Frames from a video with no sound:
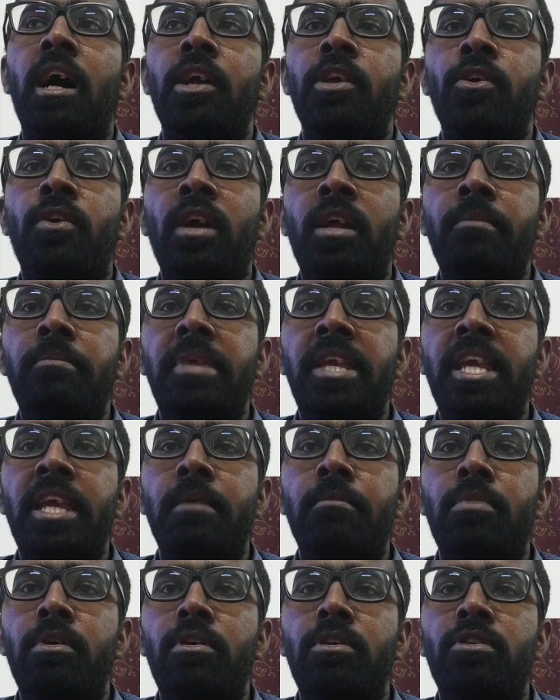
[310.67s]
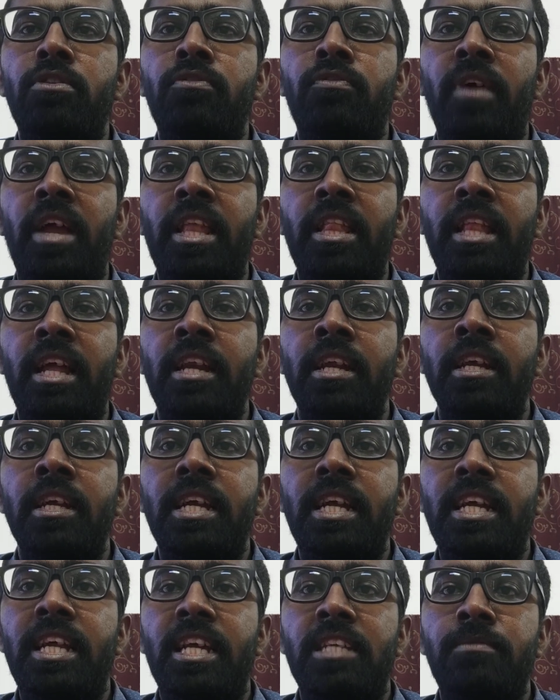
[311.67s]
you can be able to find that
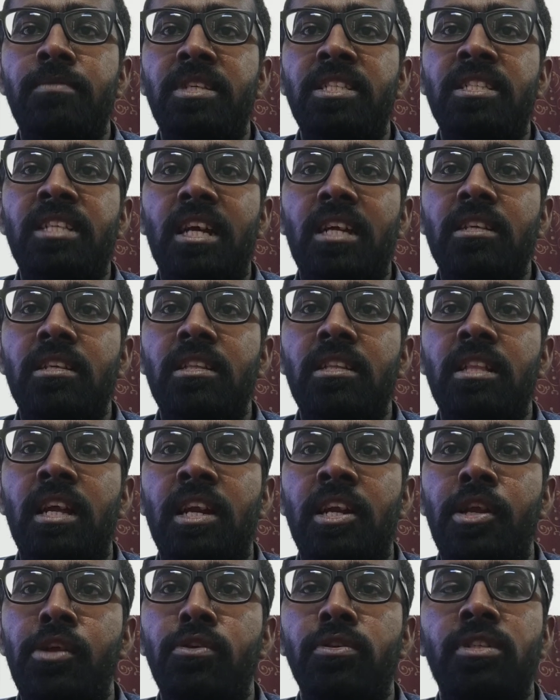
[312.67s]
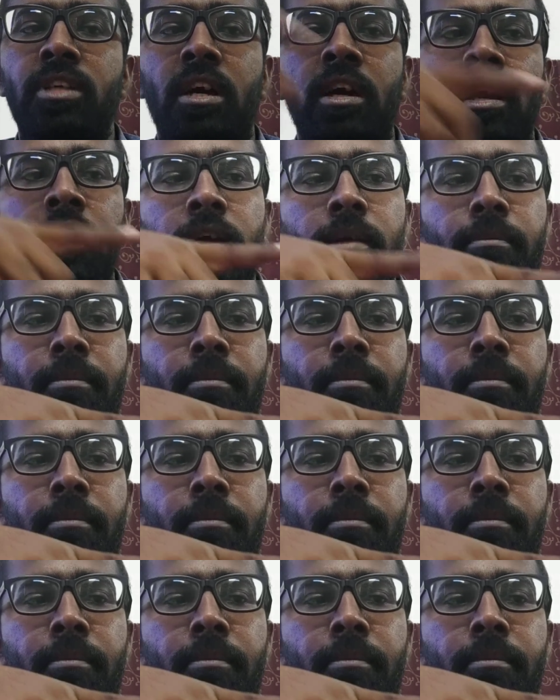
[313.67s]
it has been stuck in the reducer